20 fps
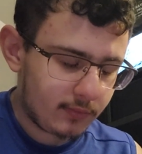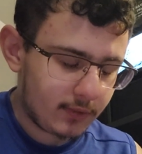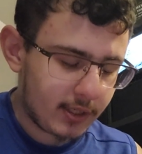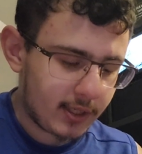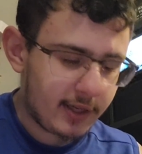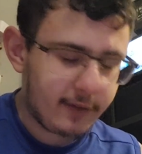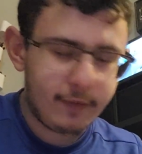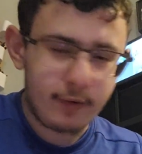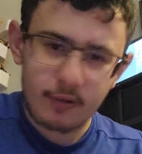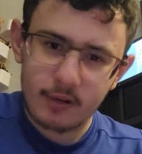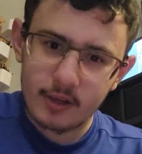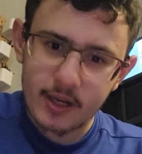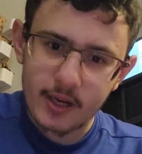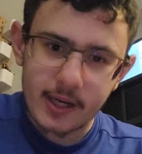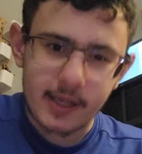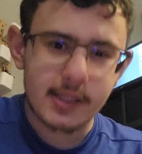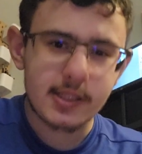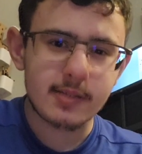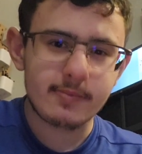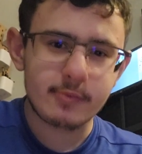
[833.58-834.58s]
if you want to
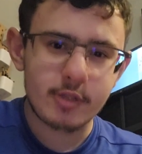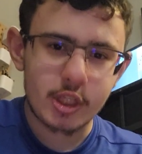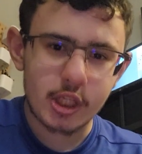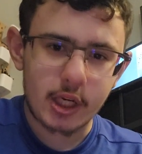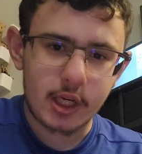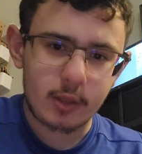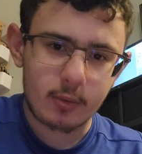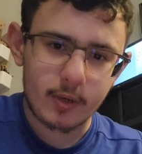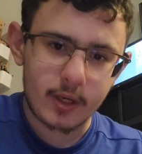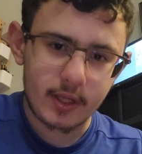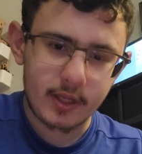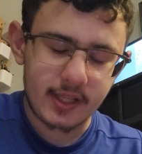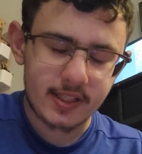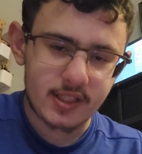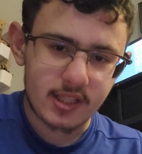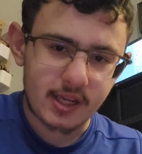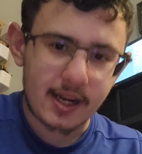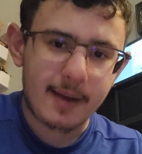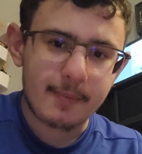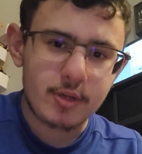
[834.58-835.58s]
add some shadowing,
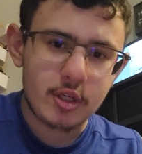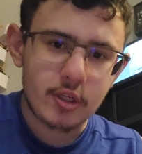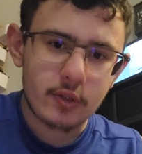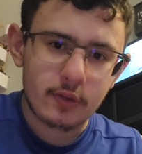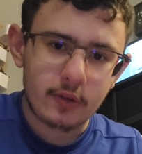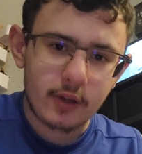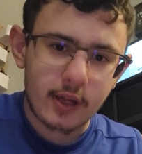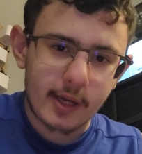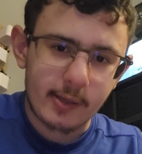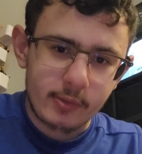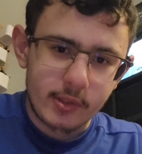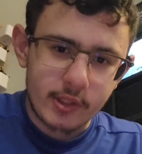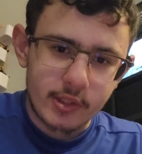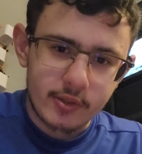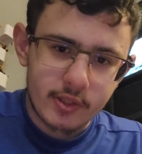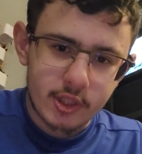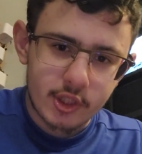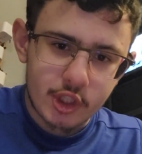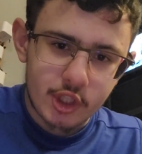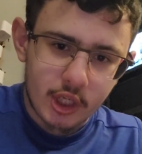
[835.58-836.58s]
that's optional. I would
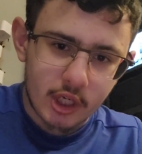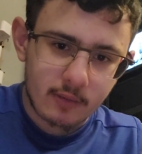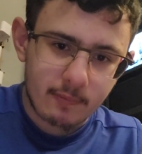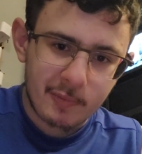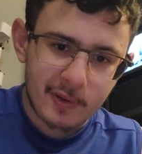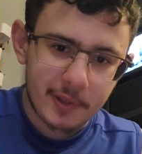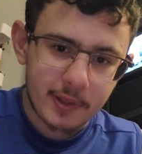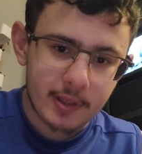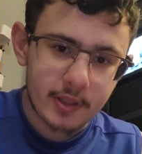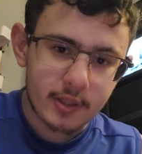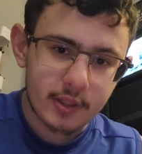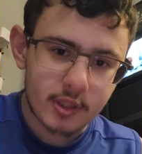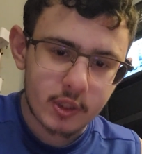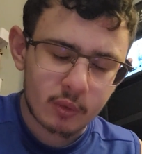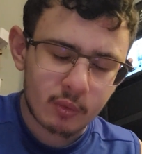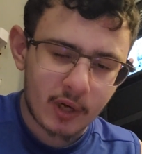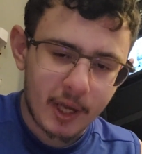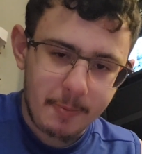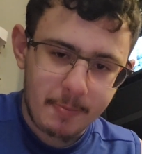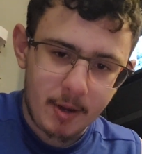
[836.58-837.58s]
use a Sharpie and
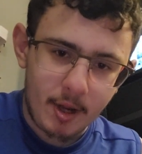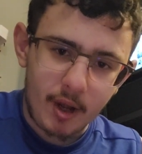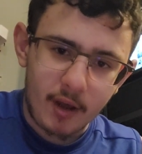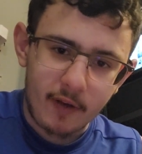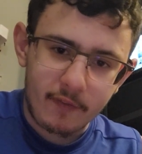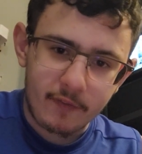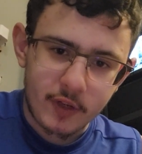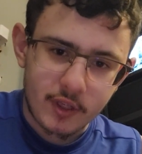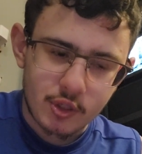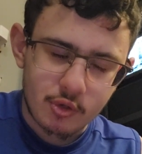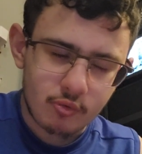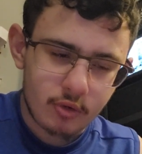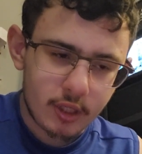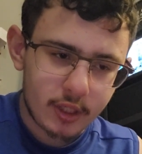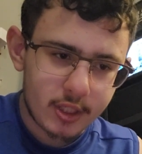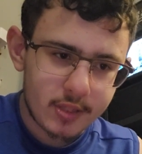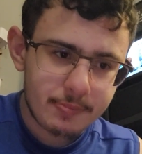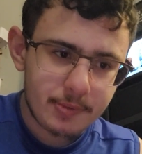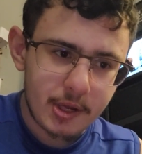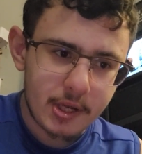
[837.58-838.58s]
just wipe it off as
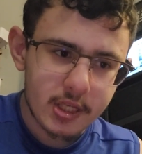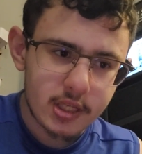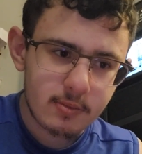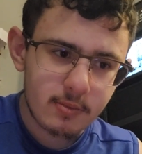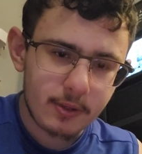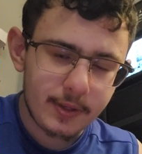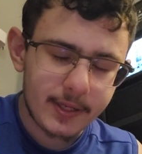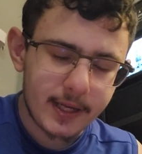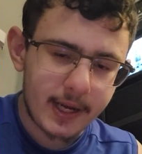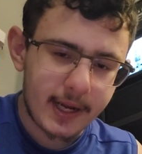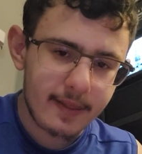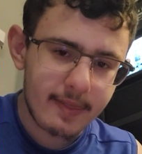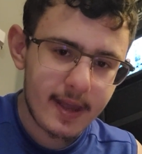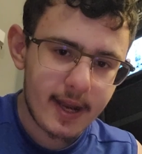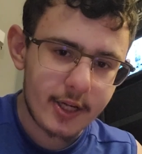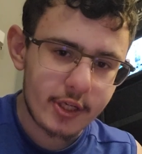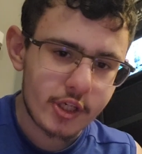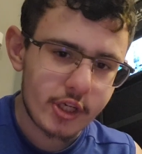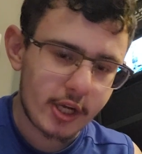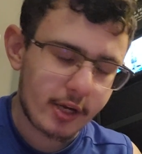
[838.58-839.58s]
quick as possible to add
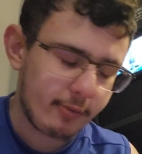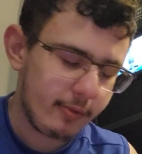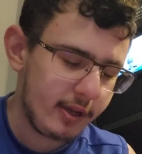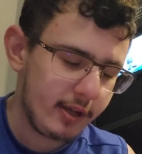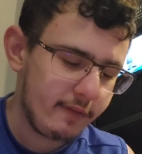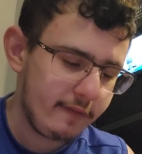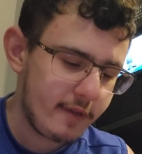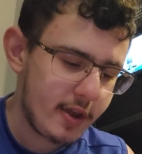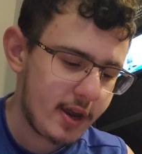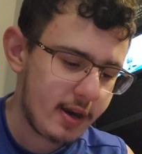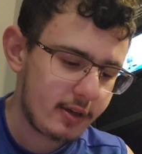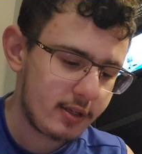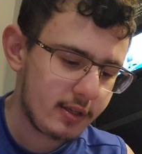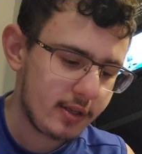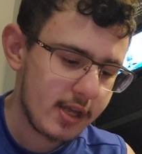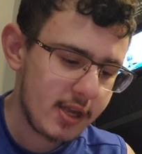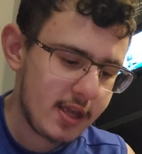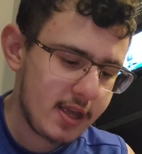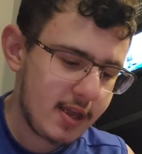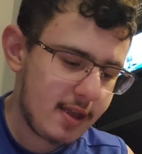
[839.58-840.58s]
that shadowing effect.
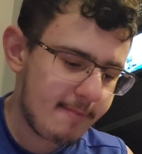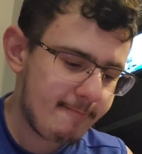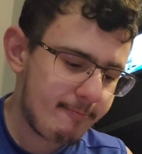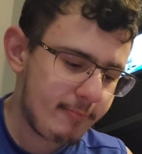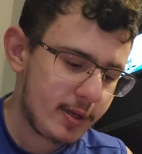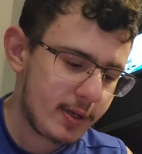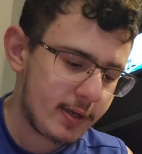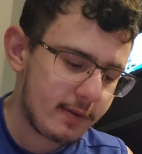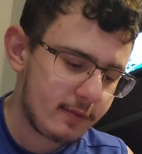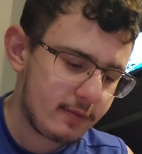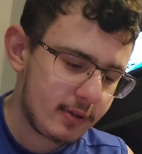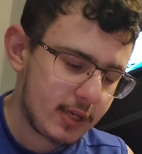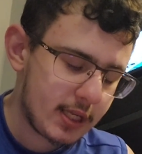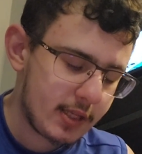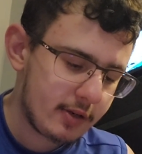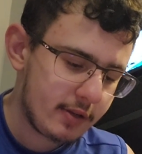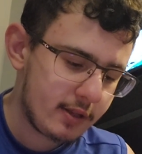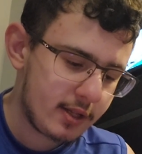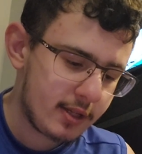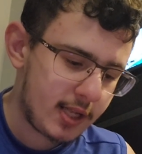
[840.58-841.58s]
But
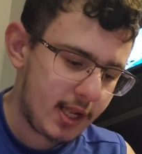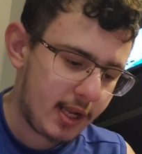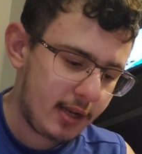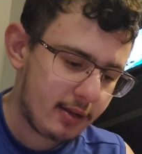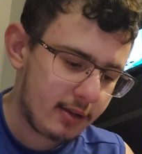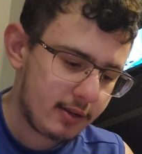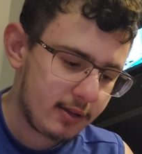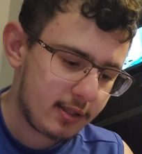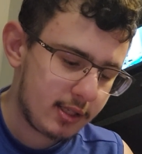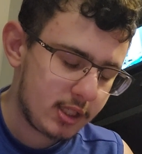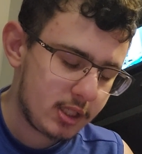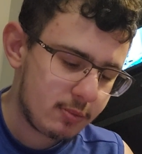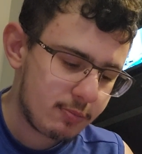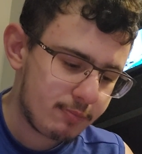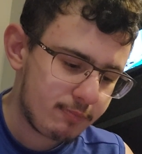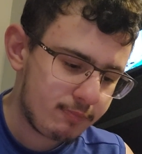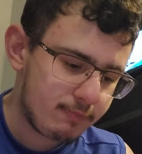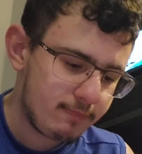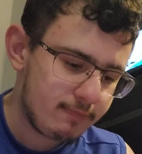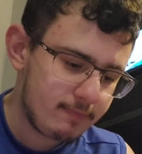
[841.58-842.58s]
other than that, that's
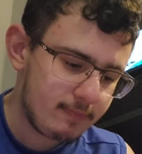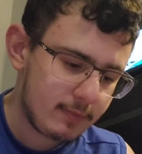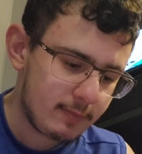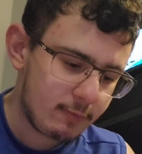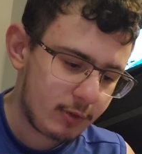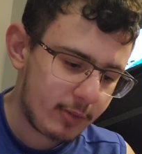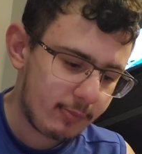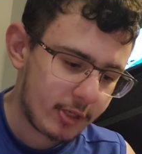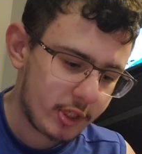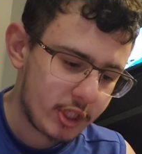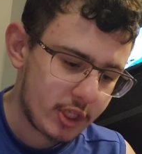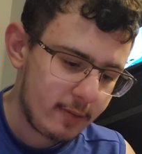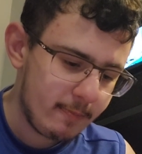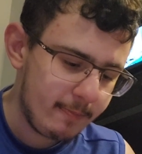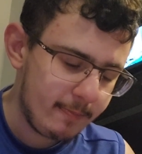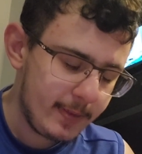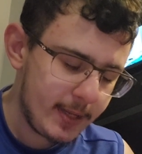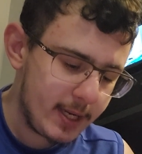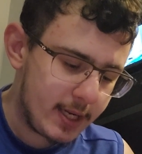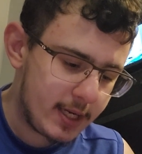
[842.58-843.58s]
pretty much it
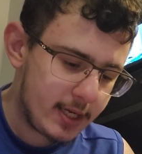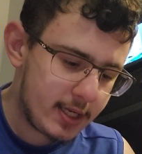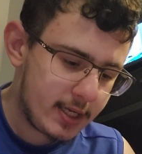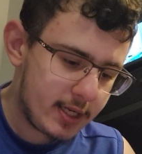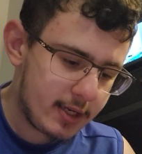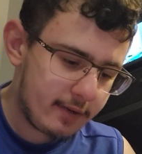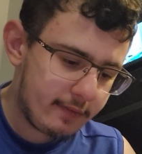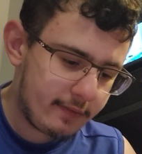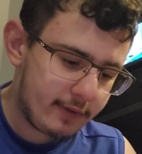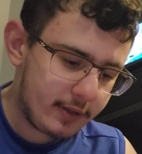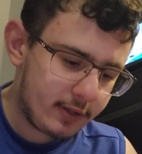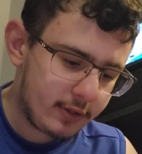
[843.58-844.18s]
for